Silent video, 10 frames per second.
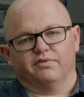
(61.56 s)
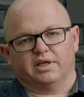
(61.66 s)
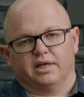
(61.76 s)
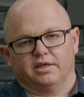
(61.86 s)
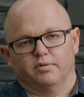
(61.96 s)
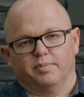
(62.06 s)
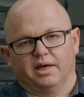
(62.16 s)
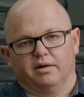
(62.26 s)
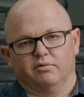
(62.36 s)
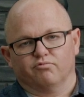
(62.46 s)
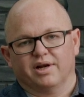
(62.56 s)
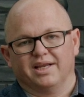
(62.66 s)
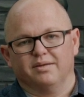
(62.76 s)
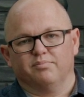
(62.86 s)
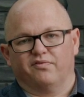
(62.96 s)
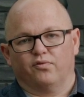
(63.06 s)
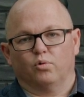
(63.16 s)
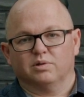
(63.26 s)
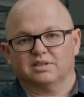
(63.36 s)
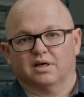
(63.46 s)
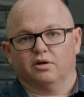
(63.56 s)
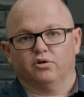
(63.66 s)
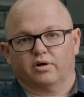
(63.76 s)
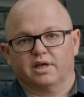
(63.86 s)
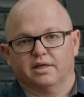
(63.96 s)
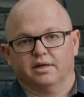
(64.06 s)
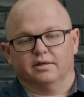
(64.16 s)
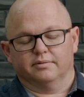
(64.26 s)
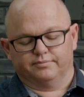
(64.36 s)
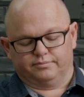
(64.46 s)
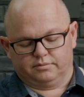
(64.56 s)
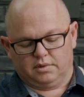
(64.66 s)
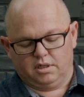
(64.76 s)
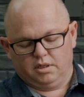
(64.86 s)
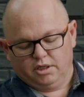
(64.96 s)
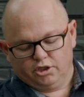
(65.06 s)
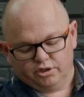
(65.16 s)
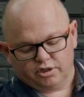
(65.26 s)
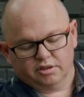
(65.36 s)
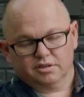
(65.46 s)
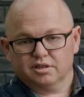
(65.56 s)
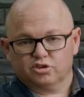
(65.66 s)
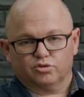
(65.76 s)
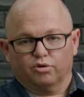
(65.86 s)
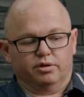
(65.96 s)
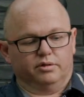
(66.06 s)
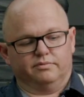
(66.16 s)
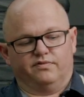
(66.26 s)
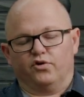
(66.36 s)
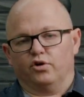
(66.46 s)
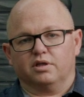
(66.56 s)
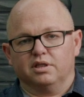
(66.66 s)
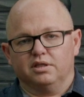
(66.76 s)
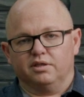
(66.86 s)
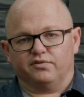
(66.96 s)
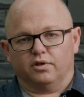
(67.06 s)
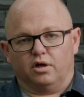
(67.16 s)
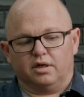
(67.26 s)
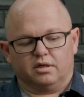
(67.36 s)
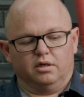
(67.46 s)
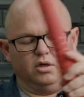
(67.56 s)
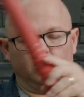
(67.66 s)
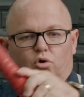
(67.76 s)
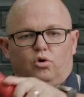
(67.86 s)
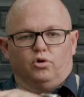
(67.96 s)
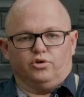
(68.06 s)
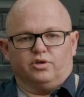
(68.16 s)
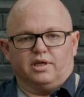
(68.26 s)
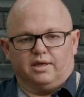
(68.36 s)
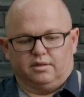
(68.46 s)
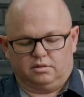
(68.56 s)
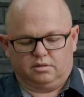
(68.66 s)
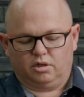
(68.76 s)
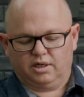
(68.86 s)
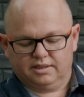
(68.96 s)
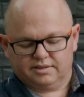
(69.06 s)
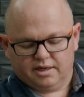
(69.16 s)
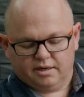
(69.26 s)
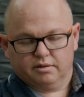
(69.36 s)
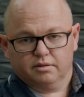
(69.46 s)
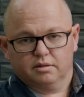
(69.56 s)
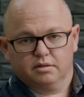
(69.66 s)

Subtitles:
for getting your bat ready before we start knocking it in. You can store it vertically if you like, or you can lie it down